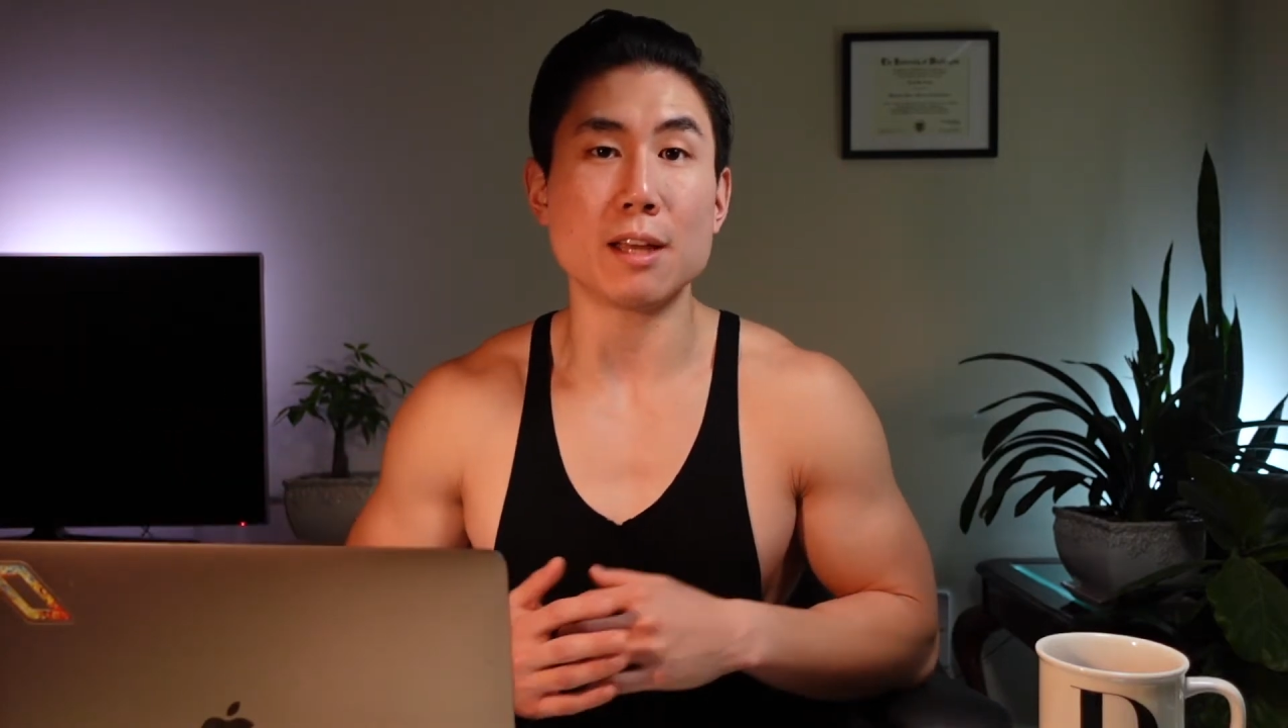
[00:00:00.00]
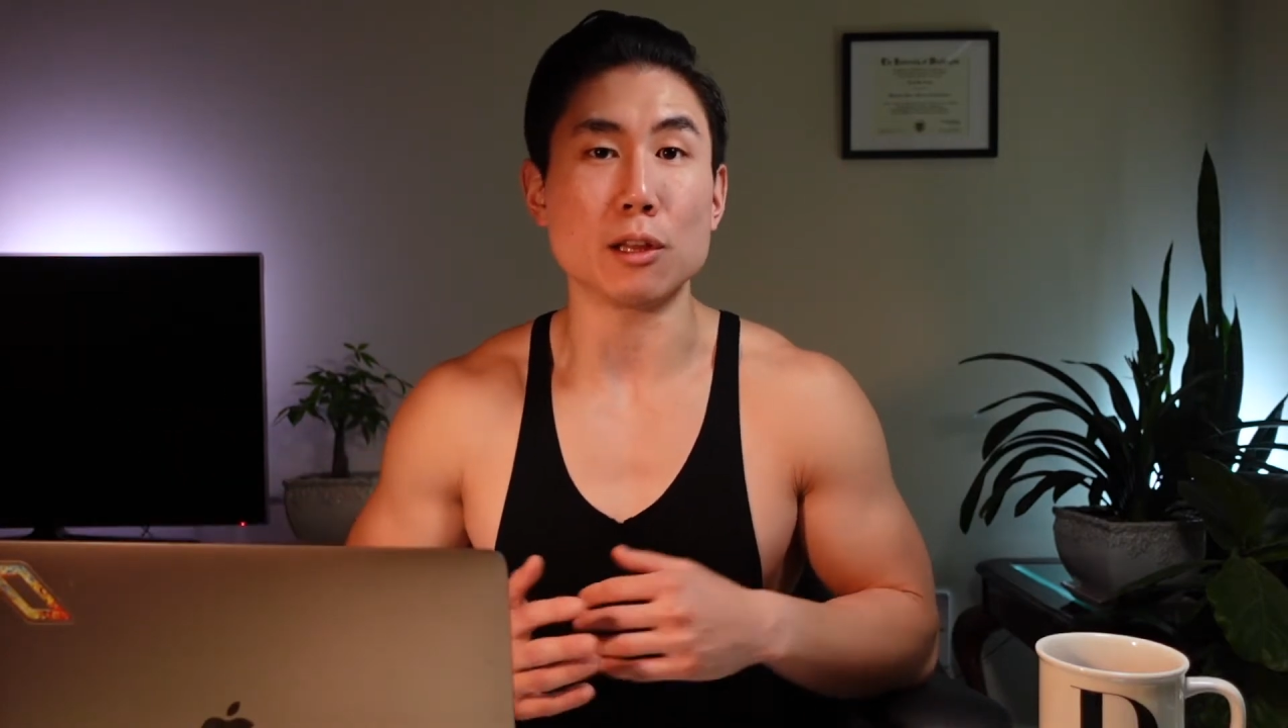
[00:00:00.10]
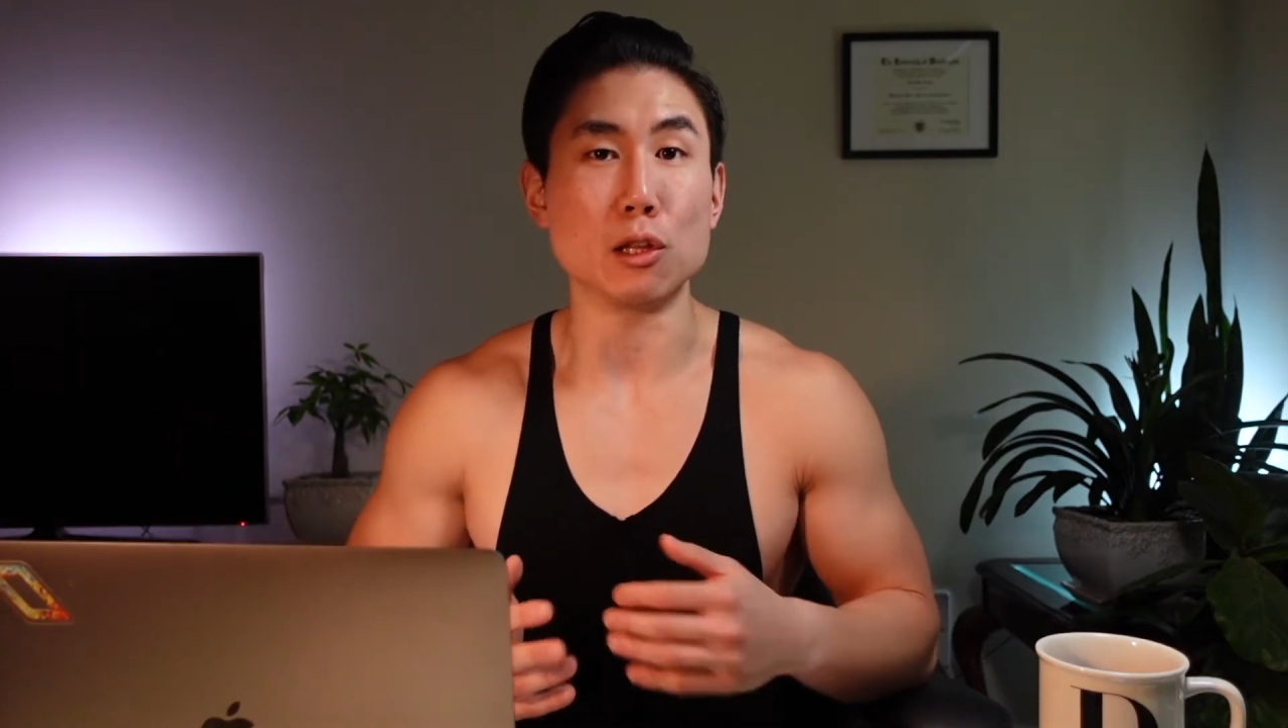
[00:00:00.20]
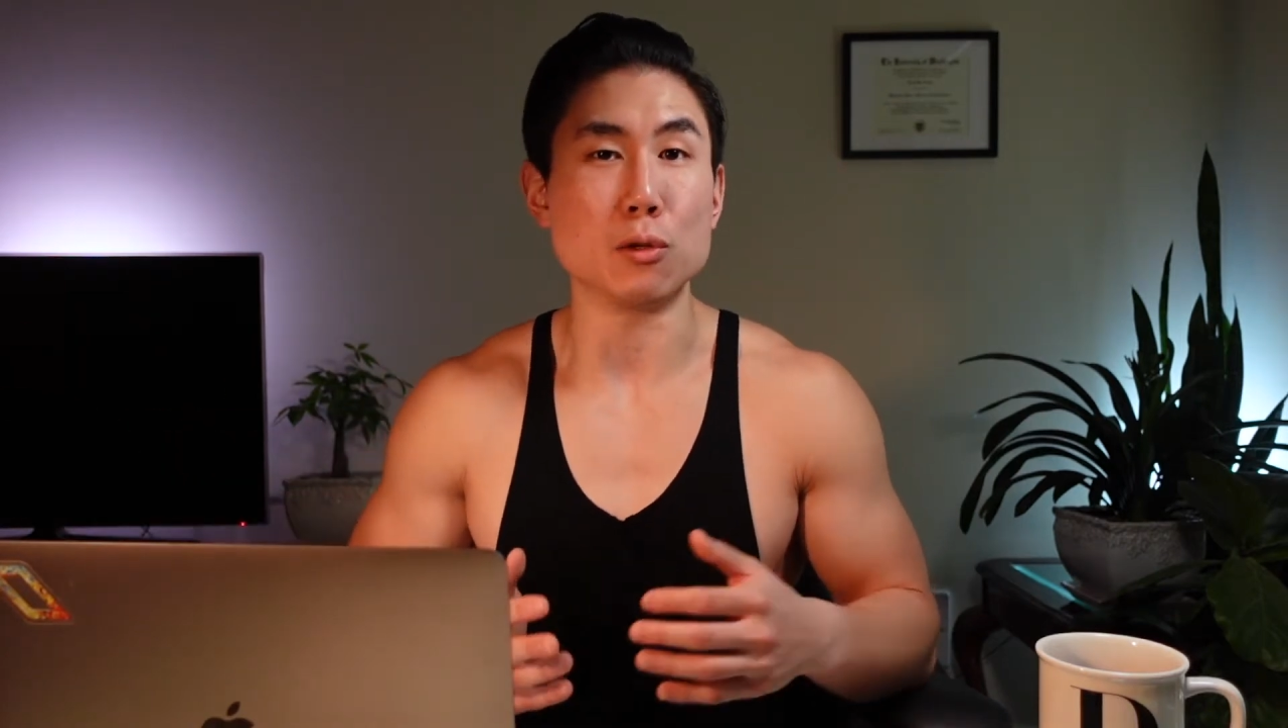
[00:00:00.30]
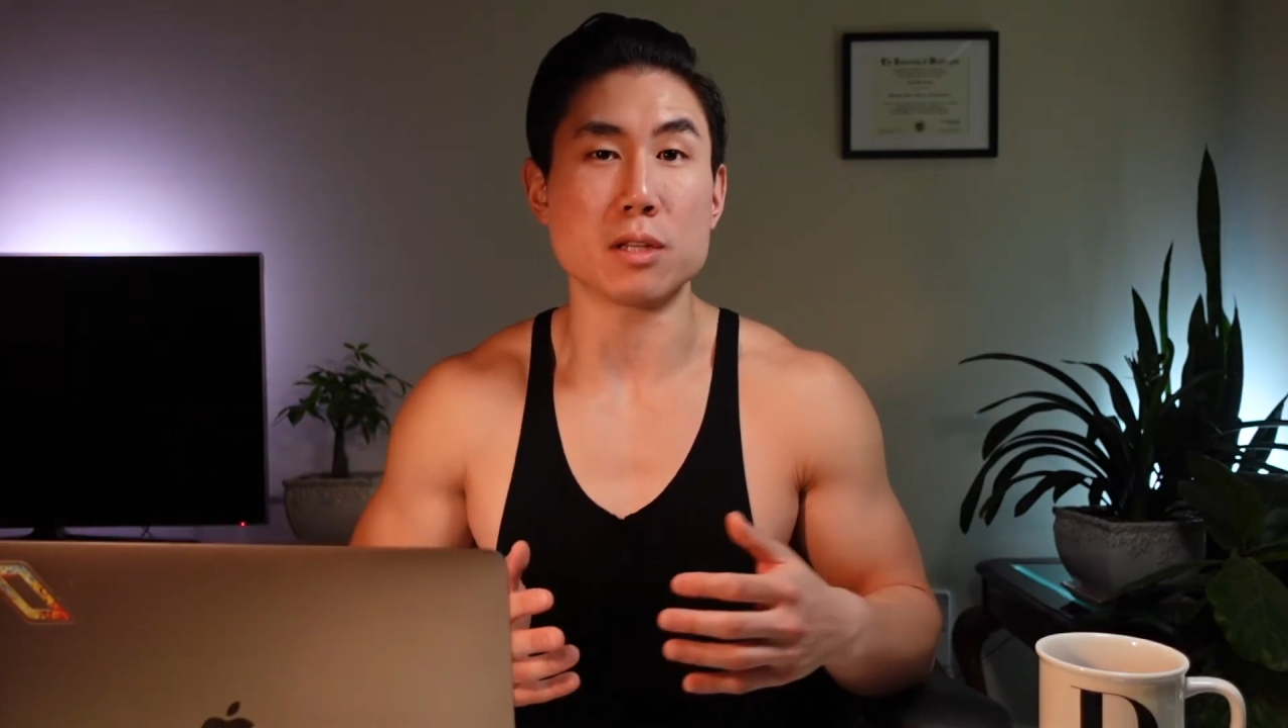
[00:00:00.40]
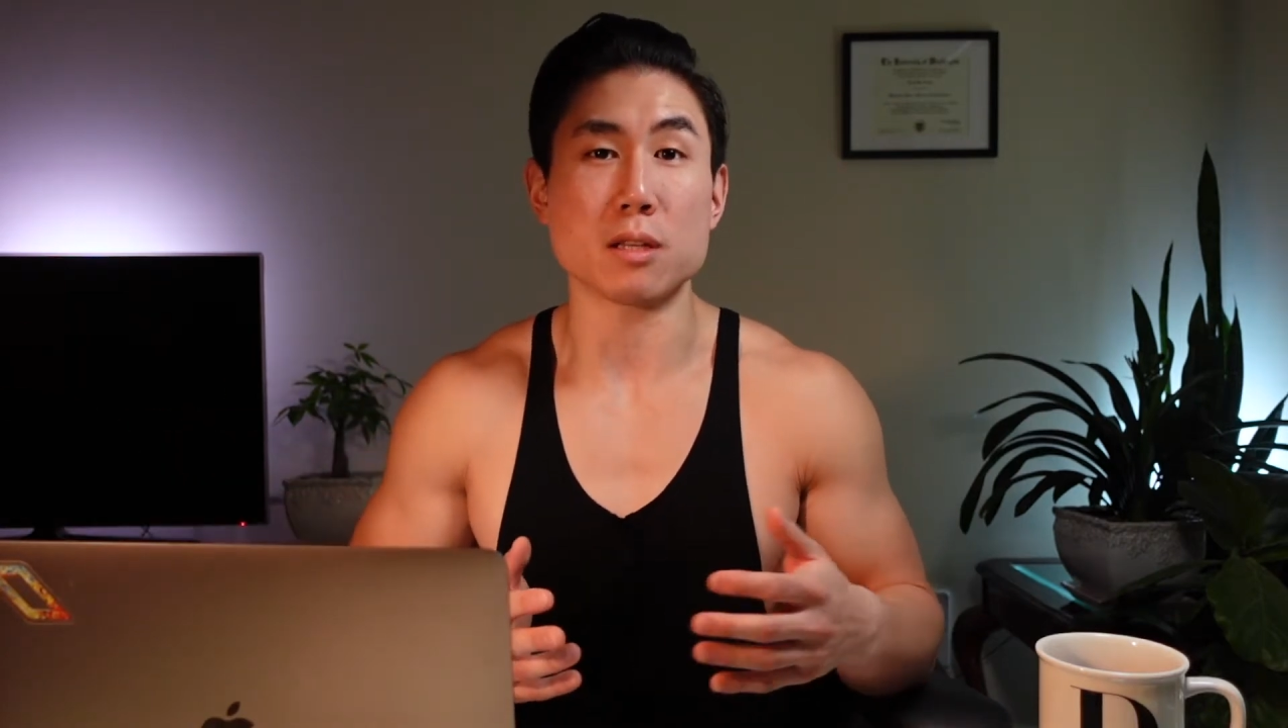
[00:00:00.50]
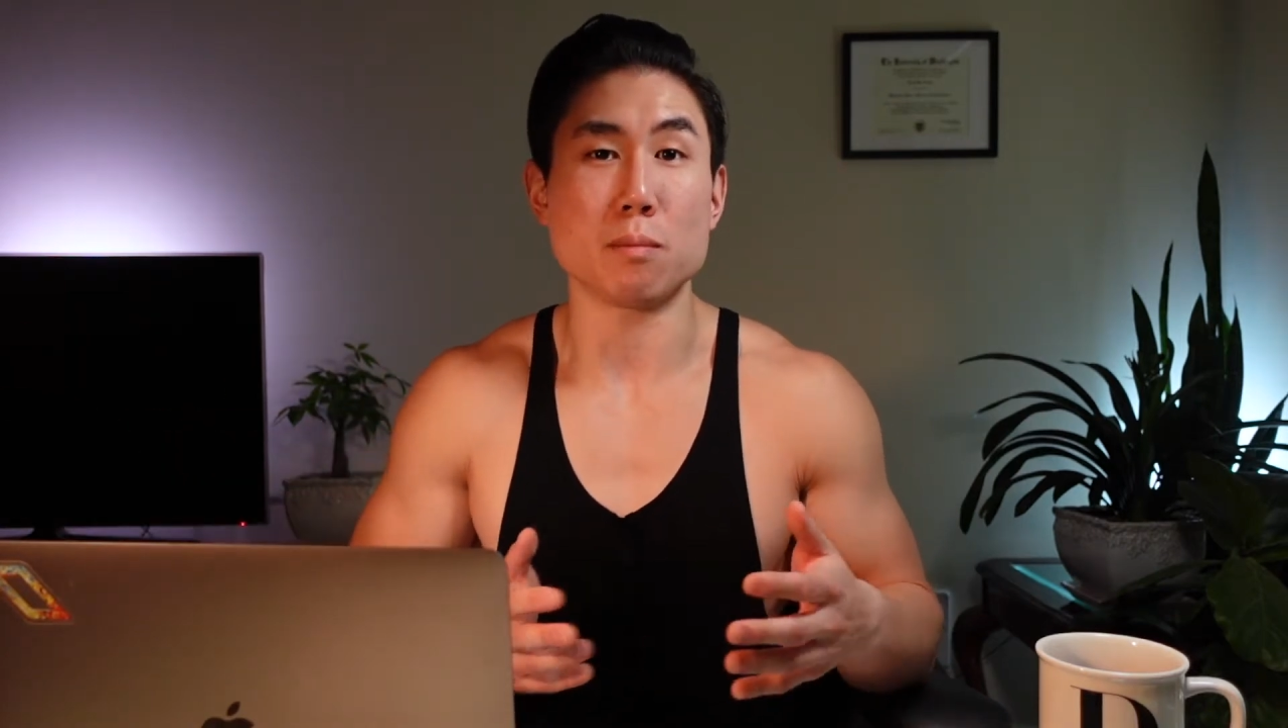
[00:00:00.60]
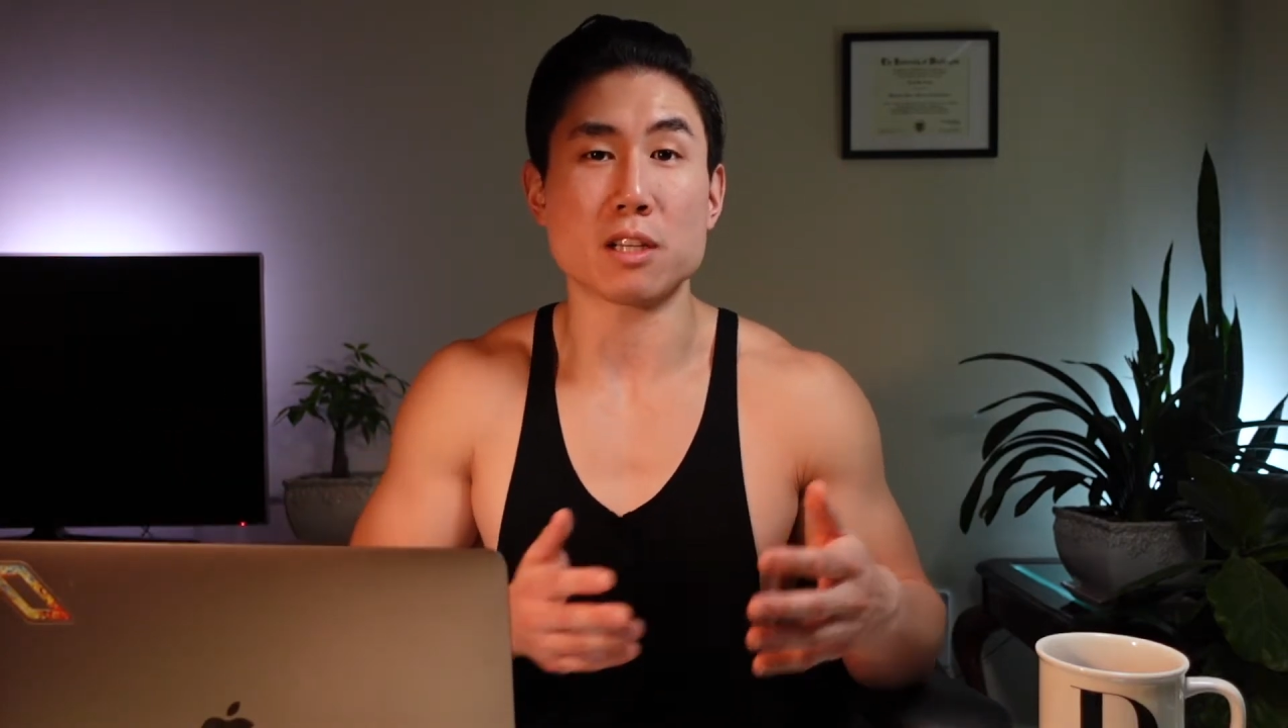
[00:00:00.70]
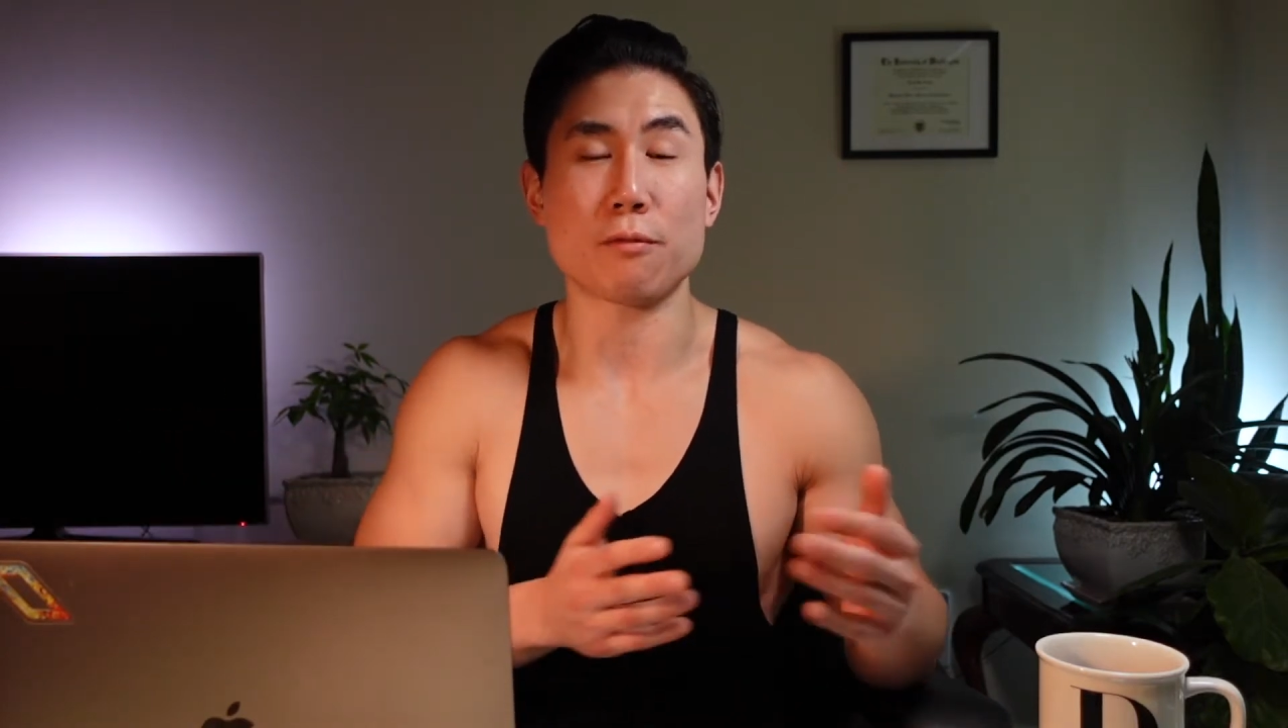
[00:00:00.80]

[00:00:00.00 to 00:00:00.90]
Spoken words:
and lose as much